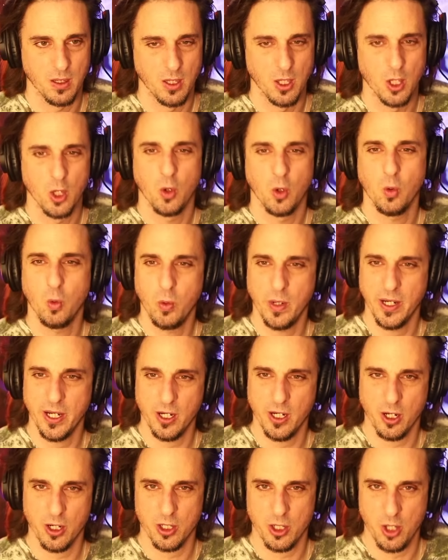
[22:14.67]
We
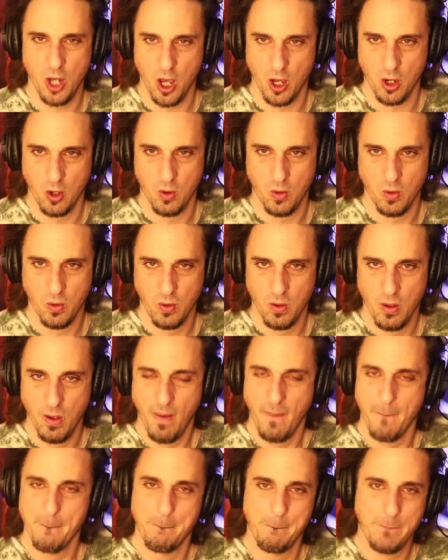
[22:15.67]
are no,
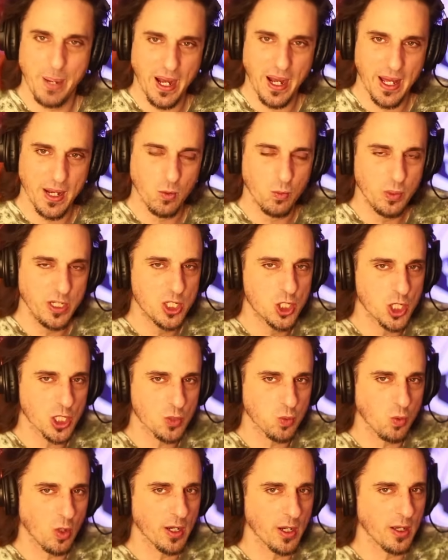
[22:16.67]
but we just
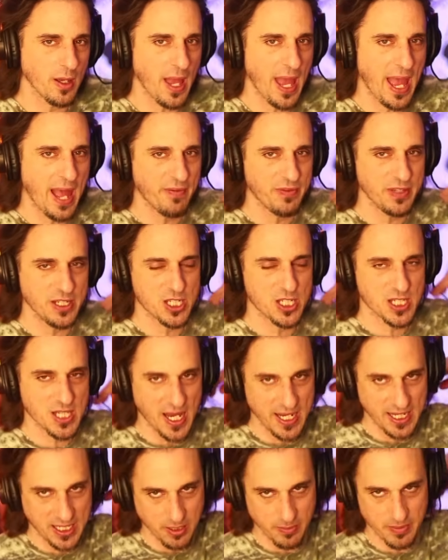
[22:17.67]
want to have these
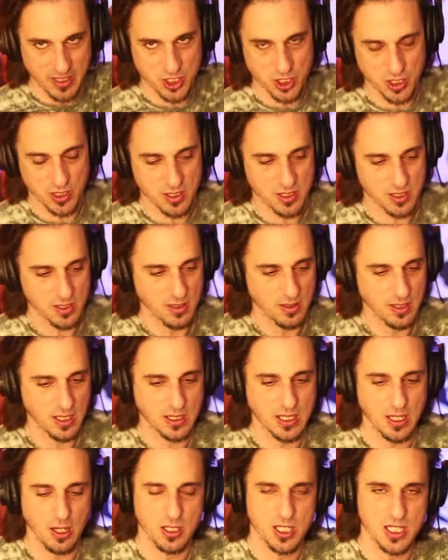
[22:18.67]
study commissions that
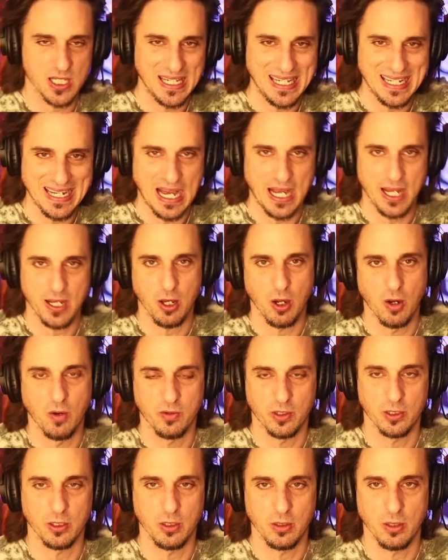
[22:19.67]
the C9
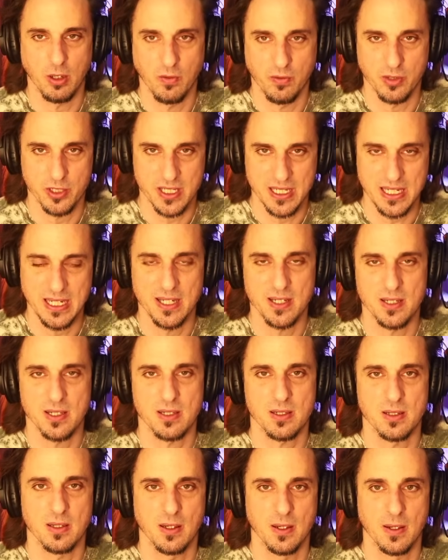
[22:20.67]

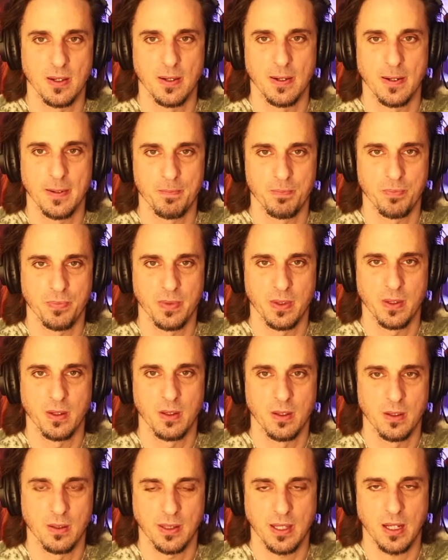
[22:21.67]
oversees,
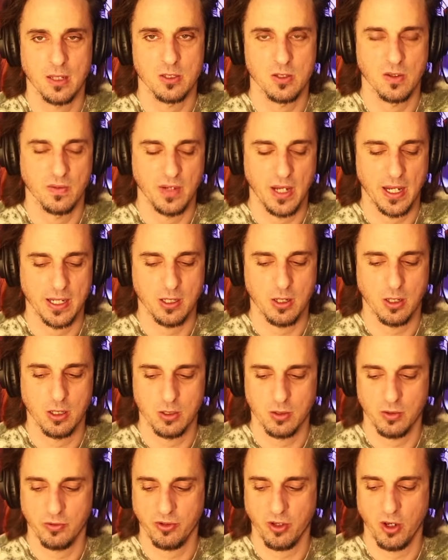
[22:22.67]
Council of 9
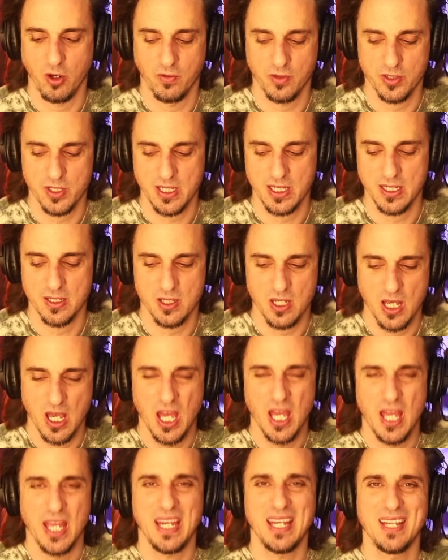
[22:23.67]
Cardinals oversees,
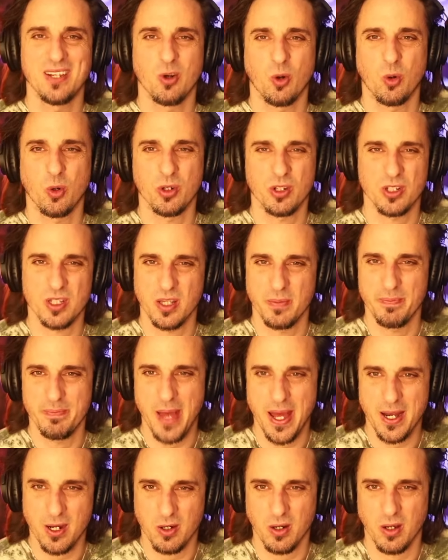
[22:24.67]
in order to
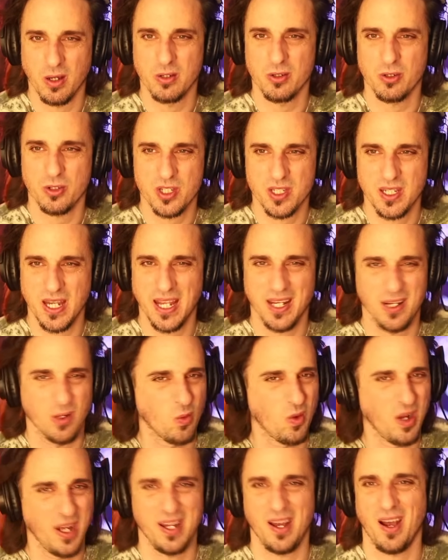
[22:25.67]
better understand it.
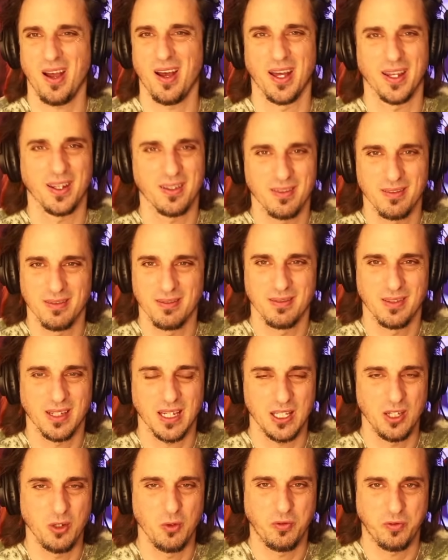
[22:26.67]
Why not?
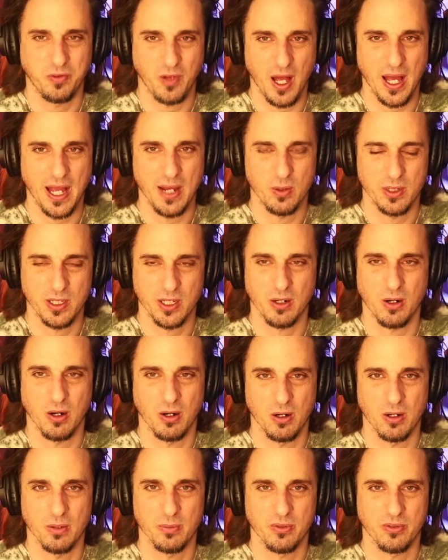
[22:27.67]
Can you fly with your
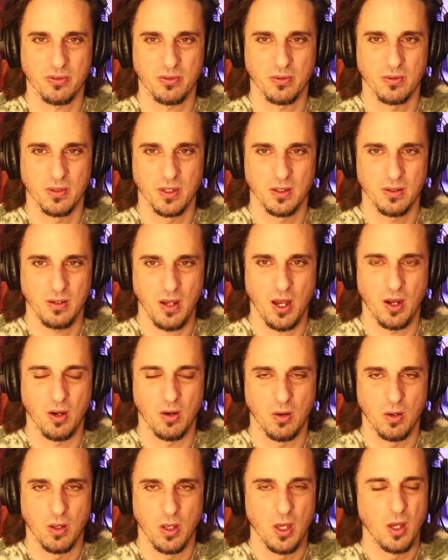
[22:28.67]
arms? No.
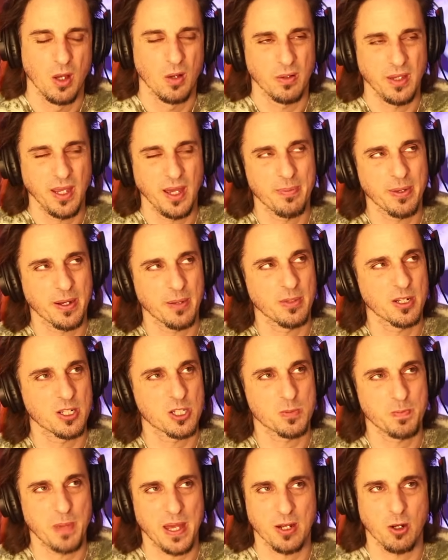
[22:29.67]
Yeah, but I'm going to
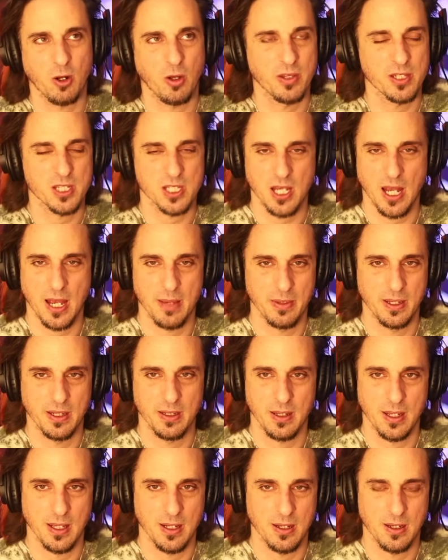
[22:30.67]
spend all this time
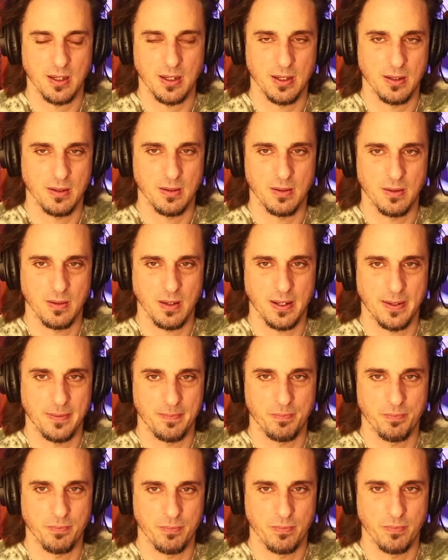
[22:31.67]
in
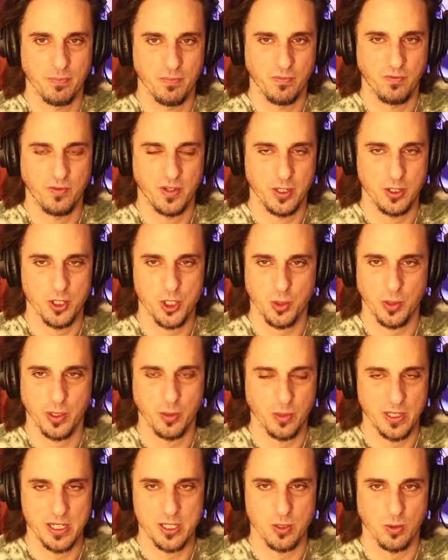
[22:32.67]
fiduciary
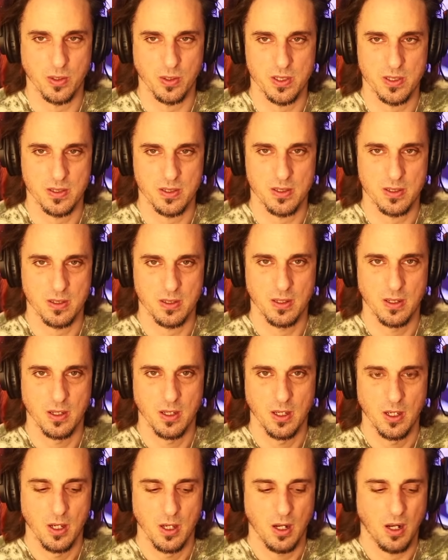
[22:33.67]
resources
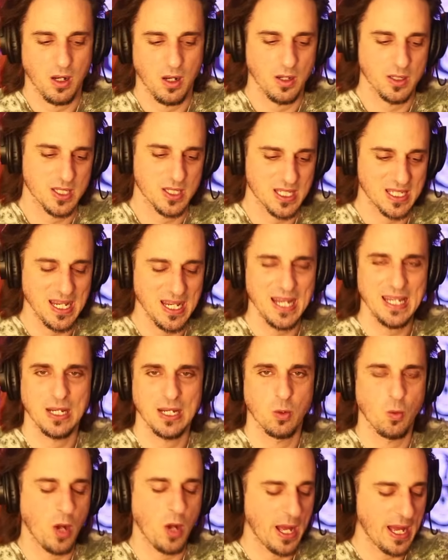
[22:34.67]
on
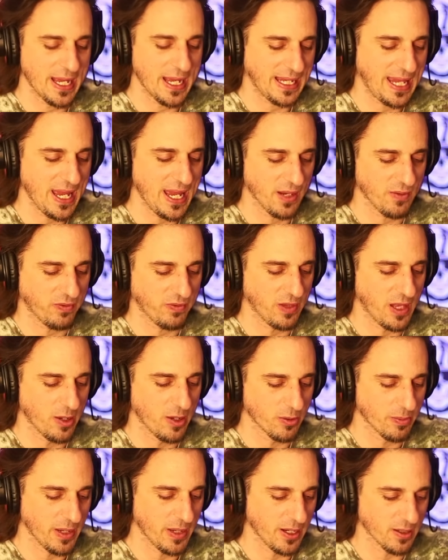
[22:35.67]
studying why I can't fly
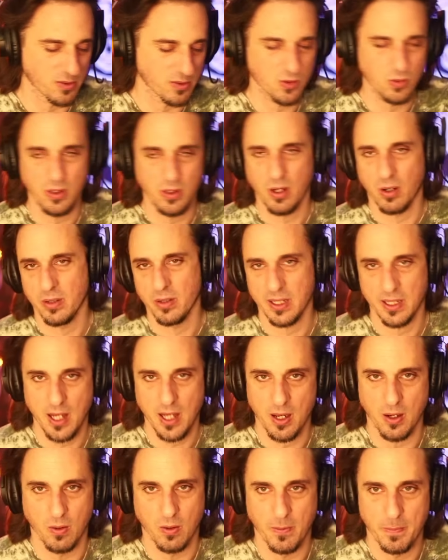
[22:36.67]
with my arms. We already know.